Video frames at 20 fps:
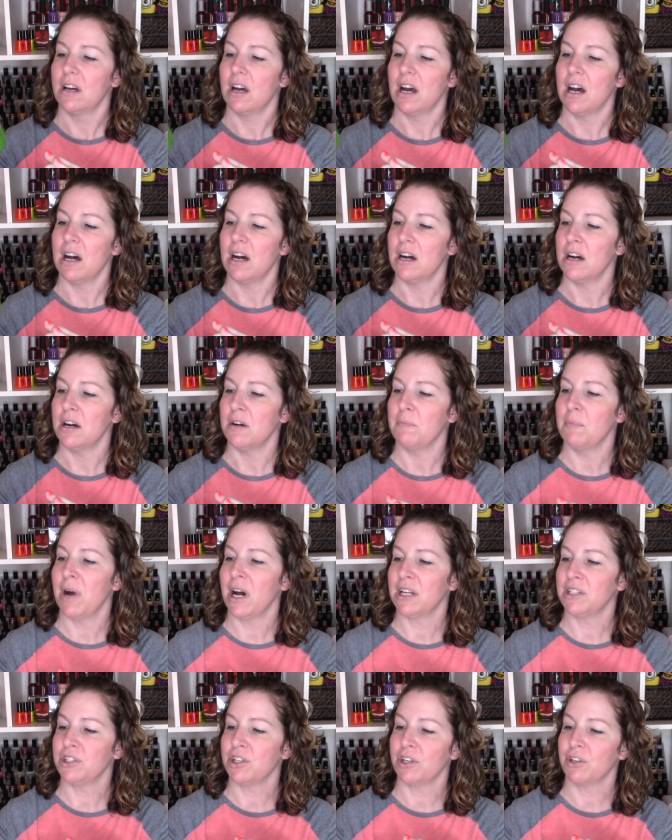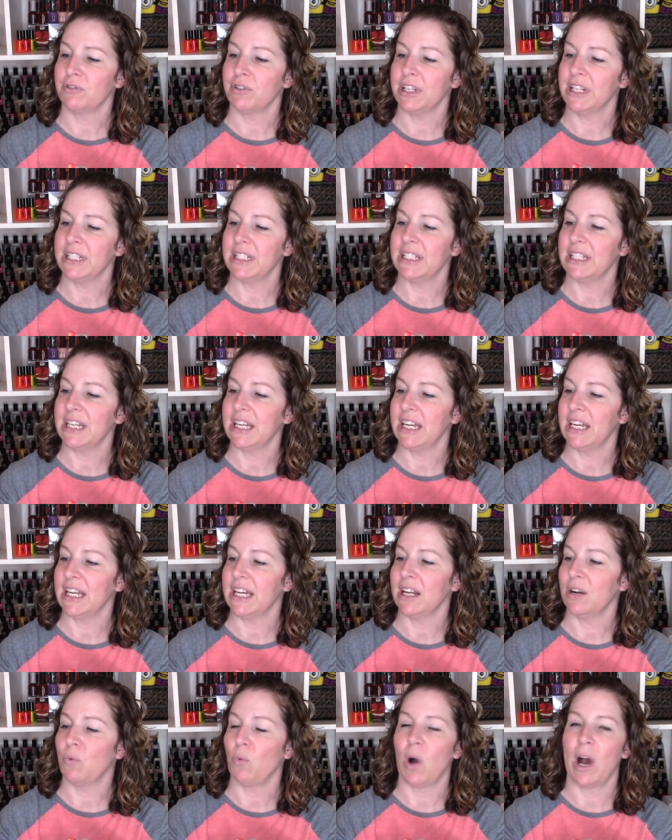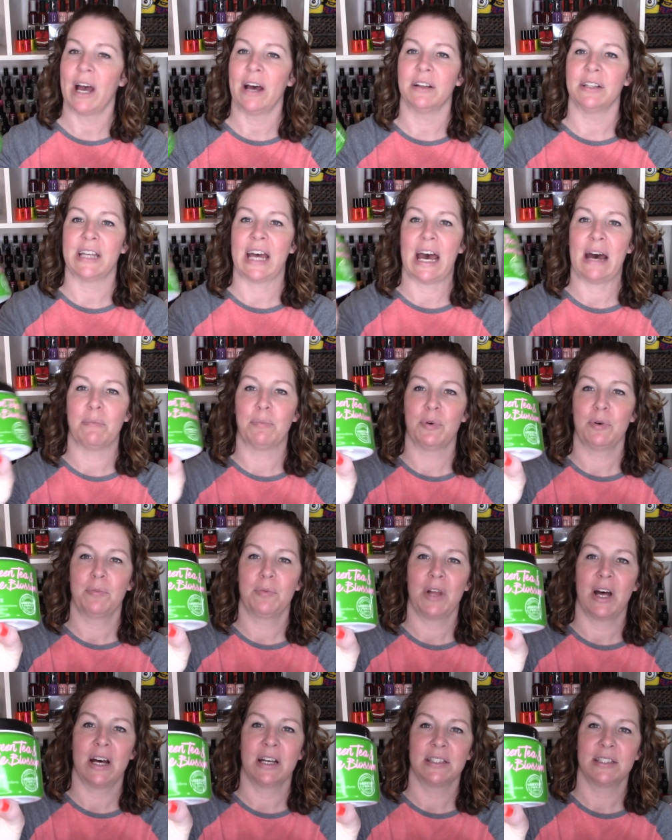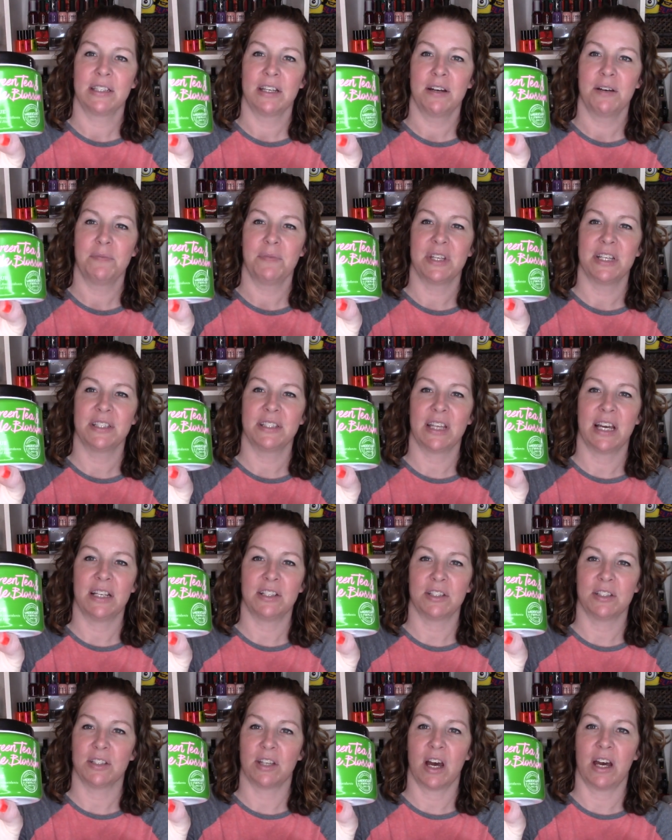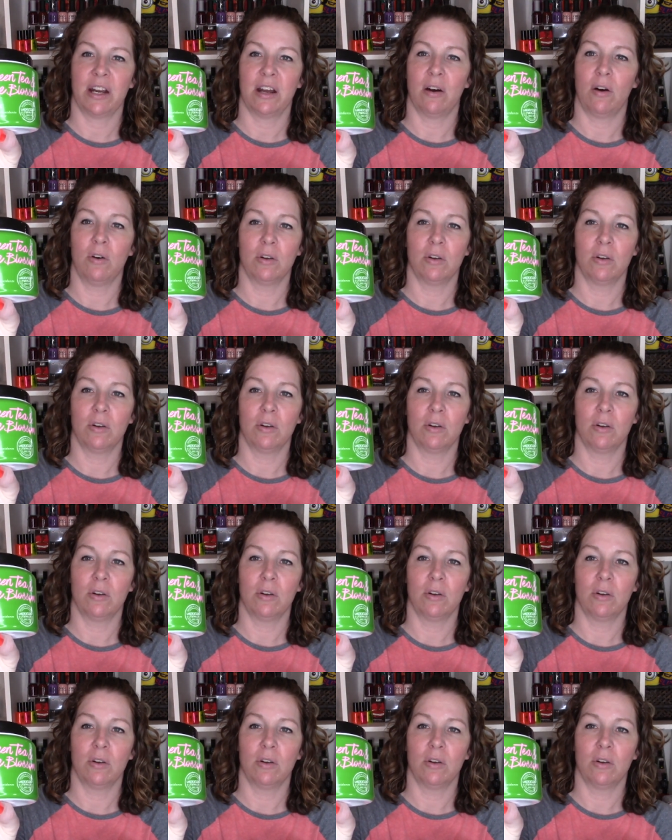Matcha Green Tea and Wild Apple Blossom. This I just got at